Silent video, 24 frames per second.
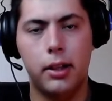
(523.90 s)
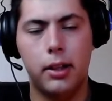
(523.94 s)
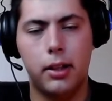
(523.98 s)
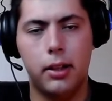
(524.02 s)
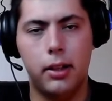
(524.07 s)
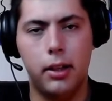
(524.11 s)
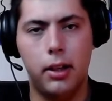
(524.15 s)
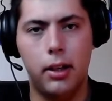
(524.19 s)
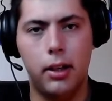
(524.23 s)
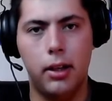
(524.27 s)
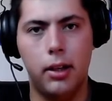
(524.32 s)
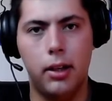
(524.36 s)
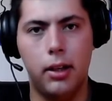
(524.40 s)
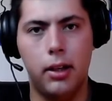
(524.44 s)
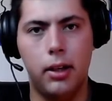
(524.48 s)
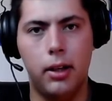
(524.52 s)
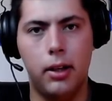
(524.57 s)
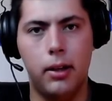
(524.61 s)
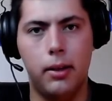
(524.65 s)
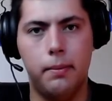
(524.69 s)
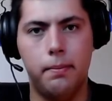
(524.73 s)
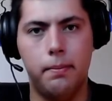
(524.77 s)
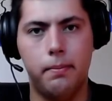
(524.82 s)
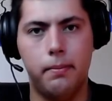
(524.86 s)

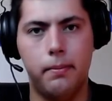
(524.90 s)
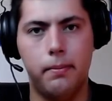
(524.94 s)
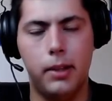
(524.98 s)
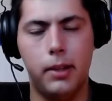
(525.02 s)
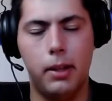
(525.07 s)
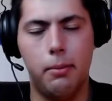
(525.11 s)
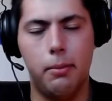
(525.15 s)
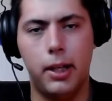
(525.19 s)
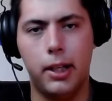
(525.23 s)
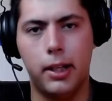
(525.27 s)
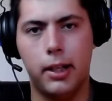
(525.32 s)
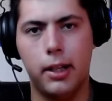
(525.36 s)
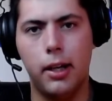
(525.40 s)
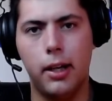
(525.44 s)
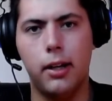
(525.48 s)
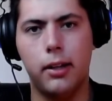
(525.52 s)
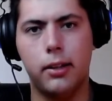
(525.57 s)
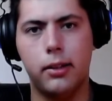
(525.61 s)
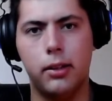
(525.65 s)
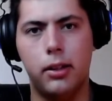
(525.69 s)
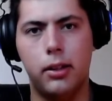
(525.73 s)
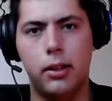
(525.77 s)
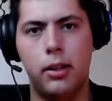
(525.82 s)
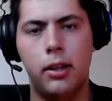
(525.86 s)
the main
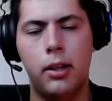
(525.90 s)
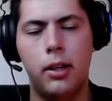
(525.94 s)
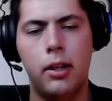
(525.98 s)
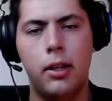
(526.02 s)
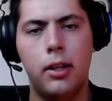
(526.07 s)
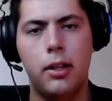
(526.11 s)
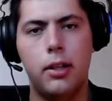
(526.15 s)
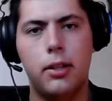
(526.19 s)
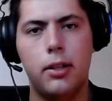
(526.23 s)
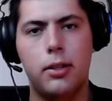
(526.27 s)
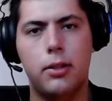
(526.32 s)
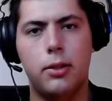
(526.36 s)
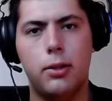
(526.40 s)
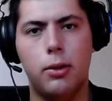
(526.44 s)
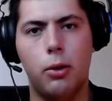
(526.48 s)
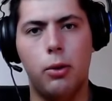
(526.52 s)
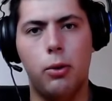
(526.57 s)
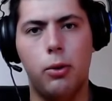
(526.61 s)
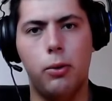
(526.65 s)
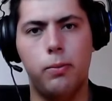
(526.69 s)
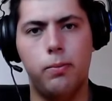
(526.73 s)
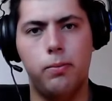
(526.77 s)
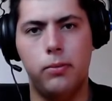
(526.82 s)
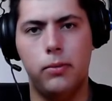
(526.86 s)
character.
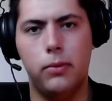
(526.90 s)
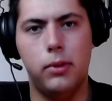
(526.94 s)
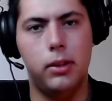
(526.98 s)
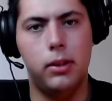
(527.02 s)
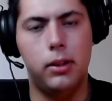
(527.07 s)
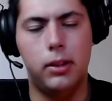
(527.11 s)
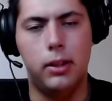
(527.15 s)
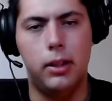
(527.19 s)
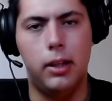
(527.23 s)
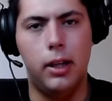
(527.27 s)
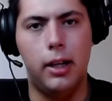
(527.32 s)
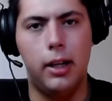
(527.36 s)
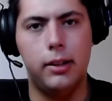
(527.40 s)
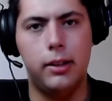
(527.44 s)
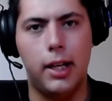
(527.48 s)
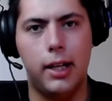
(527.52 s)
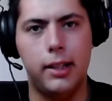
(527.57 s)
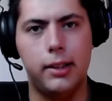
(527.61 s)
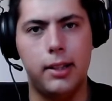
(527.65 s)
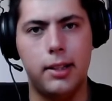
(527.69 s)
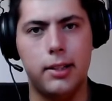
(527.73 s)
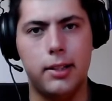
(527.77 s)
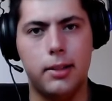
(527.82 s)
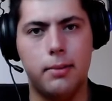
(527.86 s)
So, that
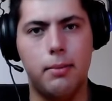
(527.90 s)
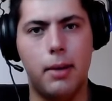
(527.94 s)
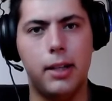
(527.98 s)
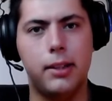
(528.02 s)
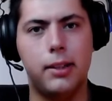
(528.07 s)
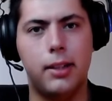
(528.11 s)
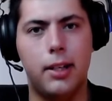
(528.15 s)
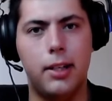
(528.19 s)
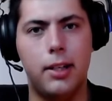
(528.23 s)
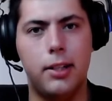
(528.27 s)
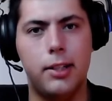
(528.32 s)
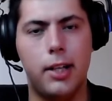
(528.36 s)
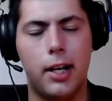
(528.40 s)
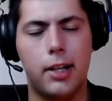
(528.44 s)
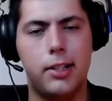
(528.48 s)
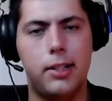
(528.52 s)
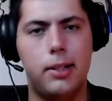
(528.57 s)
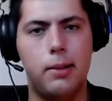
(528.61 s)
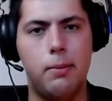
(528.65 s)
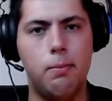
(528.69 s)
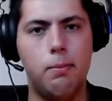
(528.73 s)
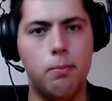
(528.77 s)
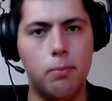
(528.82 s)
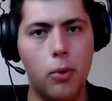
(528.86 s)
doesn't matter. It's
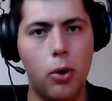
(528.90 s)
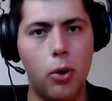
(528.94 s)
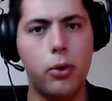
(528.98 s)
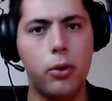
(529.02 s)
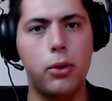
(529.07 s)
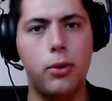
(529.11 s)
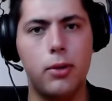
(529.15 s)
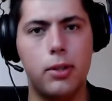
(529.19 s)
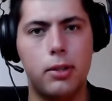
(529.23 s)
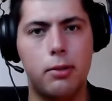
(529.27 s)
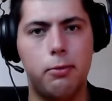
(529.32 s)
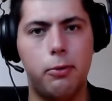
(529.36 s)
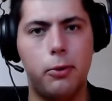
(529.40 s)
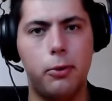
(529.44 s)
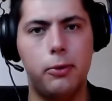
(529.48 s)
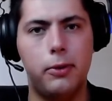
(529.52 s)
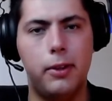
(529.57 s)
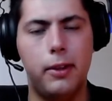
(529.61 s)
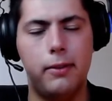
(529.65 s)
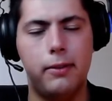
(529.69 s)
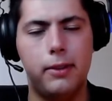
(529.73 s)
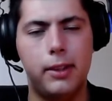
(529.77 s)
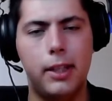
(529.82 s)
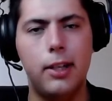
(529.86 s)
actually more useful if
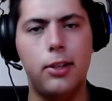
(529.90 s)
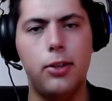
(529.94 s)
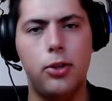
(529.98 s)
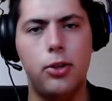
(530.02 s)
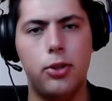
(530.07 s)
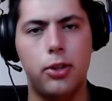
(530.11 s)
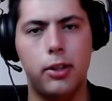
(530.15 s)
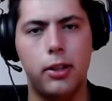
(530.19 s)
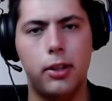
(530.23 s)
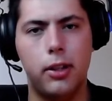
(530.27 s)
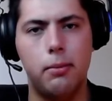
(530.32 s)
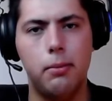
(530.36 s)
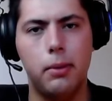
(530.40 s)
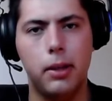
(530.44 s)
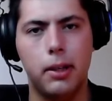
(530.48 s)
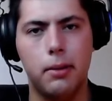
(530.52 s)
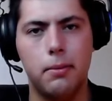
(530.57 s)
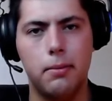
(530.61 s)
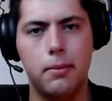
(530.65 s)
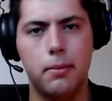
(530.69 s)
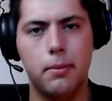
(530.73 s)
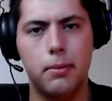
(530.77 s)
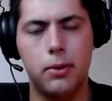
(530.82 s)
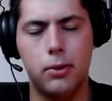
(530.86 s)
they teach each other and
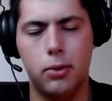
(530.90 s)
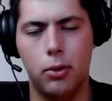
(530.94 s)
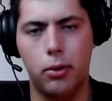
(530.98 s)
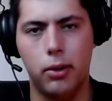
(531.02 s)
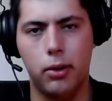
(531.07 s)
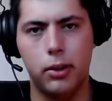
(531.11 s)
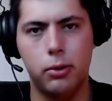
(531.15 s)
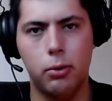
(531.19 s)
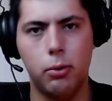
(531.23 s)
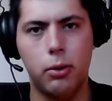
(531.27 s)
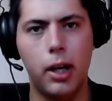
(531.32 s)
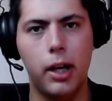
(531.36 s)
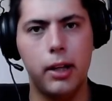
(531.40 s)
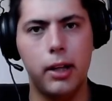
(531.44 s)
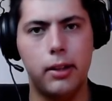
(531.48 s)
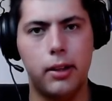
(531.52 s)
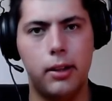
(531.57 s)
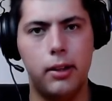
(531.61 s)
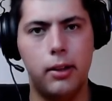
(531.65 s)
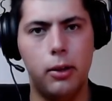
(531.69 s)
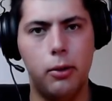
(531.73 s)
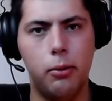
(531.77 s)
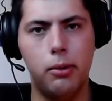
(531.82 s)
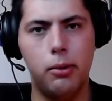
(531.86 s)
become stronger together.
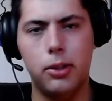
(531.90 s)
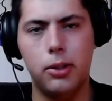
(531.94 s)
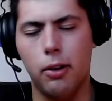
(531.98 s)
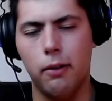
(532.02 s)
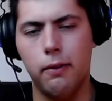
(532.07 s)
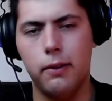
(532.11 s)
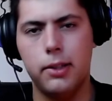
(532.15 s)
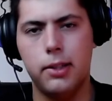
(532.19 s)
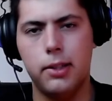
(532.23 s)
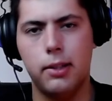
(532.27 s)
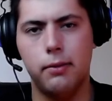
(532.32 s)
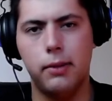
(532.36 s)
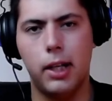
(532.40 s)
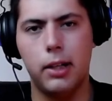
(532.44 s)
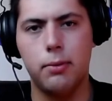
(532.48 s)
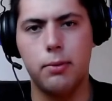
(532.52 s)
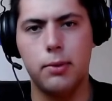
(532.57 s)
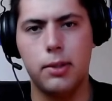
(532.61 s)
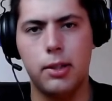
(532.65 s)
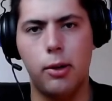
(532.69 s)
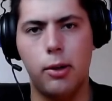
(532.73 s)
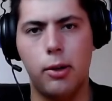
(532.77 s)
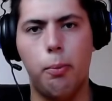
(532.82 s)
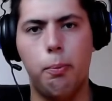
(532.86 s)
Which, obviously, that was
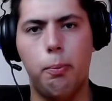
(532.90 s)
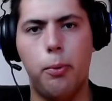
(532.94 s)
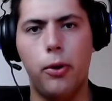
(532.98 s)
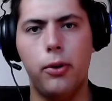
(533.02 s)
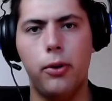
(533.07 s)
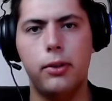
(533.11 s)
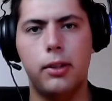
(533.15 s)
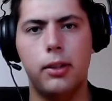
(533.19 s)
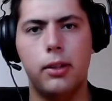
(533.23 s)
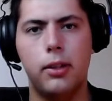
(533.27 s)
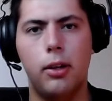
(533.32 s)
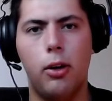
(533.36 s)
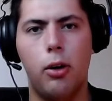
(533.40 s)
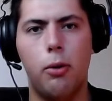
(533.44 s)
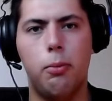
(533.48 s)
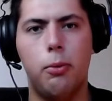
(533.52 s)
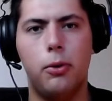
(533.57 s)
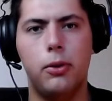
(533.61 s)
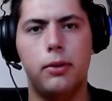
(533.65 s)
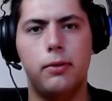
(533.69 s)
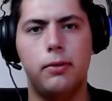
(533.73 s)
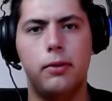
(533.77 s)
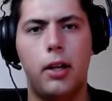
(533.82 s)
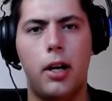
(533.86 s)
the whole point and the whole
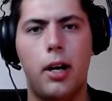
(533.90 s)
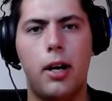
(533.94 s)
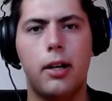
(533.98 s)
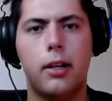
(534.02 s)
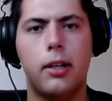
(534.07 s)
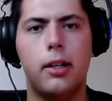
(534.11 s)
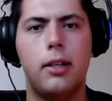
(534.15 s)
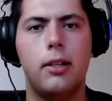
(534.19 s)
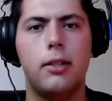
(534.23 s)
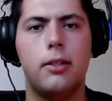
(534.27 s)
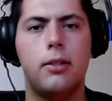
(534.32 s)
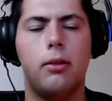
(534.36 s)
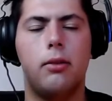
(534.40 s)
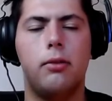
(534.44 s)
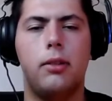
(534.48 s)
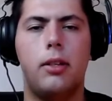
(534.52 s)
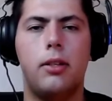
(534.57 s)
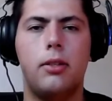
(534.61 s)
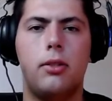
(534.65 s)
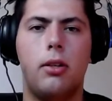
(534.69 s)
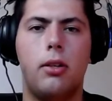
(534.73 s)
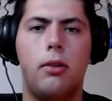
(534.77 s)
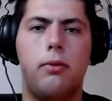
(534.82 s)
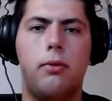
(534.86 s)
point of the ranking, so on and
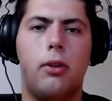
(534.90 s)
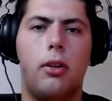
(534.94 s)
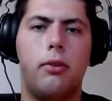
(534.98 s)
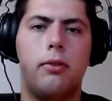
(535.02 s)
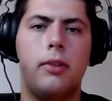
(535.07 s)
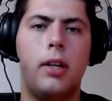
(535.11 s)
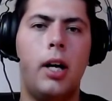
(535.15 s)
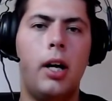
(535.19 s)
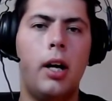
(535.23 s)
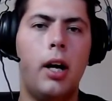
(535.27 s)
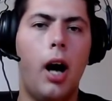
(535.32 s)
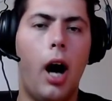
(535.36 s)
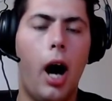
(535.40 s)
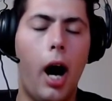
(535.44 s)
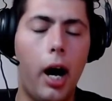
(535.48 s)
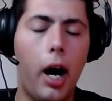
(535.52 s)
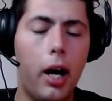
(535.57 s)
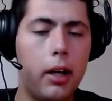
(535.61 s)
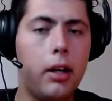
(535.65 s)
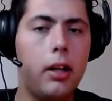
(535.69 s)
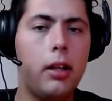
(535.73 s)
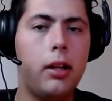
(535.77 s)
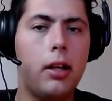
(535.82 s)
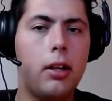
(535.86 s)
so forth. I
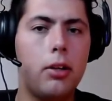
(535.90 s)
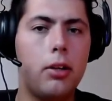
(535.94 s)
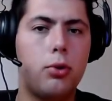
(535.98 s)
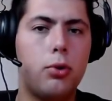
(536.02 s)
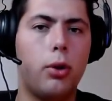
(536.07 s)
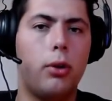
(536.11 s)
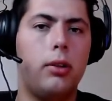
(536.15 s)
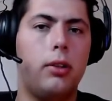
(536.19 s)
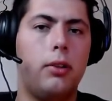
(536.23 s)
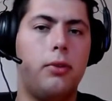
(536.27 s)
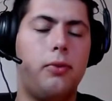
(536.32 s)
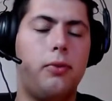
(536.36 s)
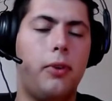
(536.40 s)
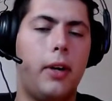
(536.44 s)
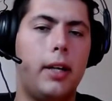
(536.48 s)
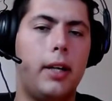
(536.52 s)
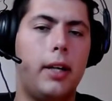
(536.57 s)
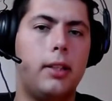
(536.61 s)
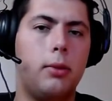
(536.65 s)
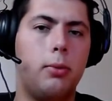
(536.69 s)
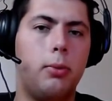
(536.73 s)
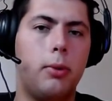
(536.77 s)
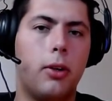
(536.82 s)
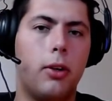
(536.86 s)
really enjoyed the fight
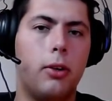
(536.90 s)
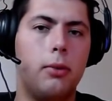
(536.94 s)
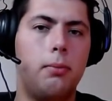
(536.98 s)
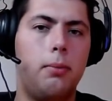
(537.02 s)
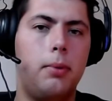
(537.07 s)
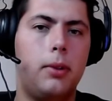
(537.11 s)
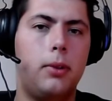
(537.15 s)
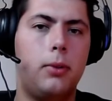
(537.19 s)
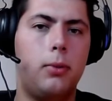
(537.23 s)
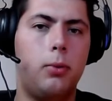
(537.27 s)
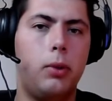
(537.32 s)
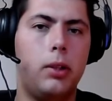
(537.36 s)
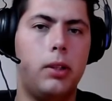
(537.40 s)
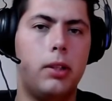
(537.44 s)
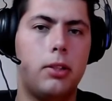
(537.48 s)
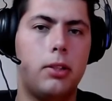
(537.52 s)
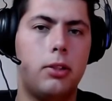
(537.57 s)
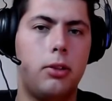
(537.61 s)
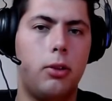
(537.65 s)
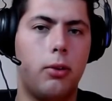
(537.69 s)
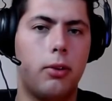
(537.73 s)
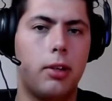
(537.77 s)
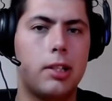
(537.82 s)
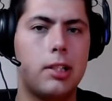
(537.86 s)
that we got between the
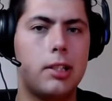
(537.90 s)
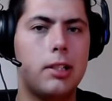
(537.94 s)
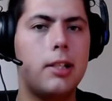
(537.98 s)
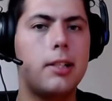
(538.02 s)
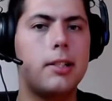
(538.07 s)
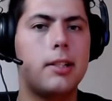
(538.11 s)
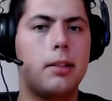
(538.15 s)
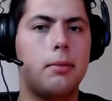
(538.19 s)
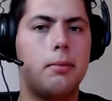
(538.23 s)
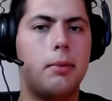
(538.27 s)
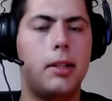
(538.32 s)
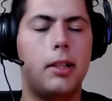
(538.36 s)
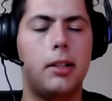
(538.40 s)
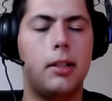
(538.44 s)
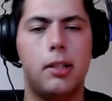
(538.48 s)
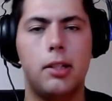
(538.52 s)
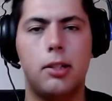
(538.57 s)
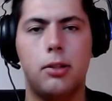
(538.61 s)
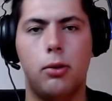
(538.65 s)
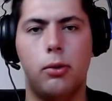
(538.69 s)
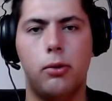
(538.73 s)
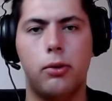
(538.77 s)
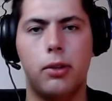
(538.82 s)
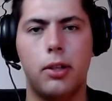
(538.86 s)
strongest lizardman and the
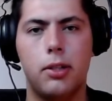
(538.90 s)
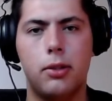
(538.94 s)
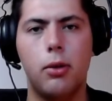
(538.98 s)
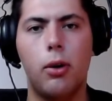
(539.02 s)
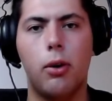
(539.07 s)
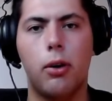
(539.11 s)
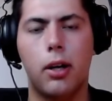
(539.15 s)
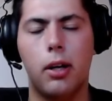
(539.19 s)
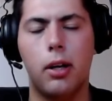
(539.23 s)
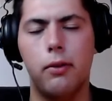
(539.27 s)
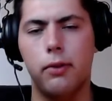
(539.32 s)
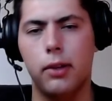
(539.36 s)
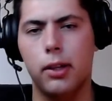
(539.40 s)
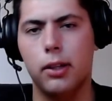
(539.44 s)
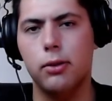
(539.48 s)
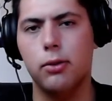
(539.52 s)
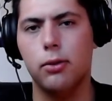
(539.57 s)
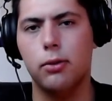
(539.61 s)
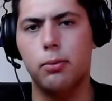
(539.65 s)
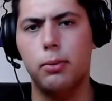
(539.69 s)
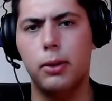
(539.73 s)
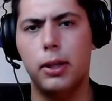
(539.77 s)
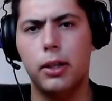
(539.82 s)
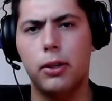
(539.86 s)
strongest orc. I think it
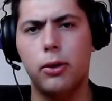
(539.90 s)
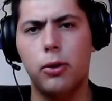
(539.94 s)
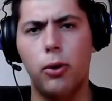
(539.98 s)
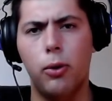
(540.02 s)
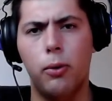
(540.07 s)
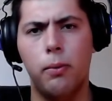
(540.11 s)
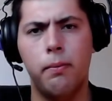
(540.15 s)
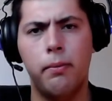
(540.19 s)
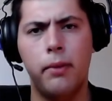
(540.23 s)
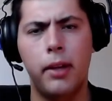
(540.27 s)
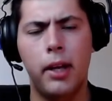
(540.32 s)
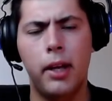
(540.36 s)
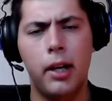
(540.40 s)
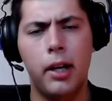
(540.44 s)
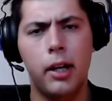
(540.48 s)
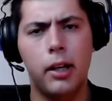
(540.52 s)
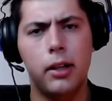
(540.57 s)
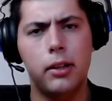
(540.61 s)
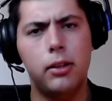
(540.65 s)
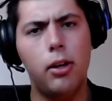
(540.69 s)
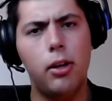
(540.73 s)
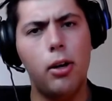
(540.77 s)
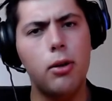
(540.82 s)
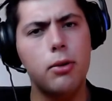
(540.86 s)
looked pretty cool.
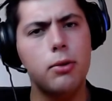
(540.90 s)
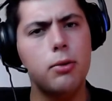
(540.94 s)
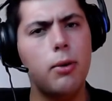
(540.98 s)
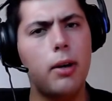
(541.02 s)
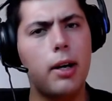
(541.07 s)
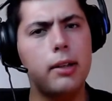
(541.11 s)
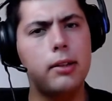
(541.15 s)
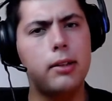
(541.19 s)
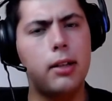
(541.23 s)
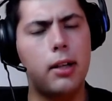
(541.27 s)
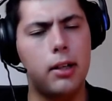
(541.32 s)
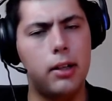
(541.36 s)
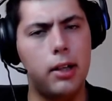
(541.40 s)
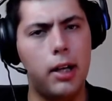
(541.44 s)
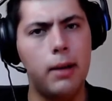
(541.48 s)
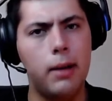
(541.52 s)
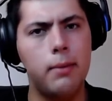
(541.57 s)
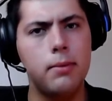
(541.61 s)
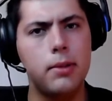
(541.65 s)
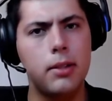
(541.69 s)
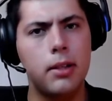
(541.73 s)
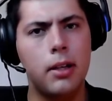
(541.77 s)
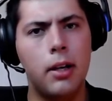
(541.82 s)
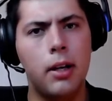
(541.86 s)
They also have their names,